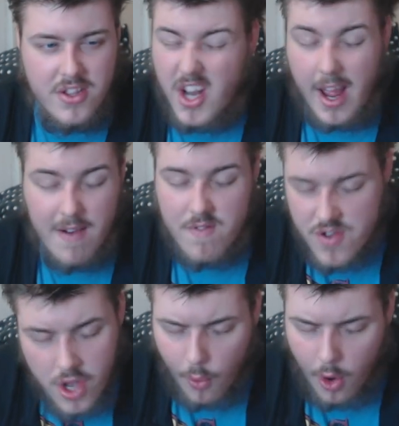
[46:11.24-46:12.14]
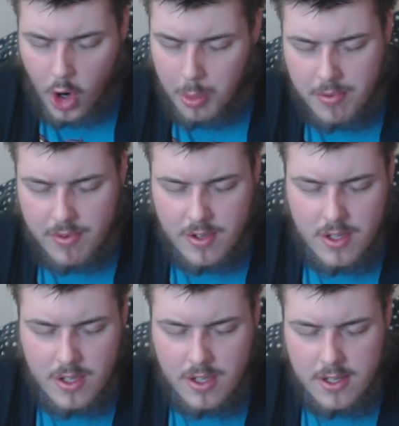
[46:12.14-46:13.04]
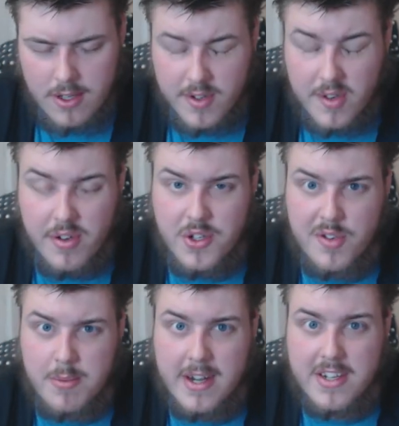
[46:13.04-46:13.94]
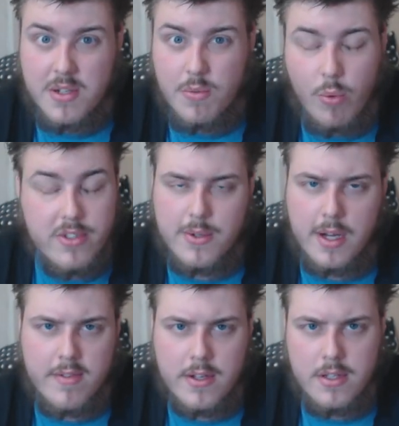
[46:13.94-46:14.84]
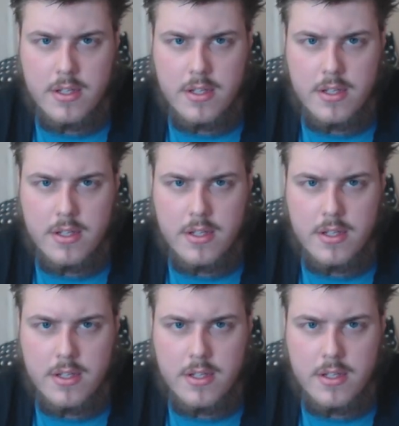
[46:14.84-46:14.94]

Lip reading: then I have no hope for the future of humanity whatsoever.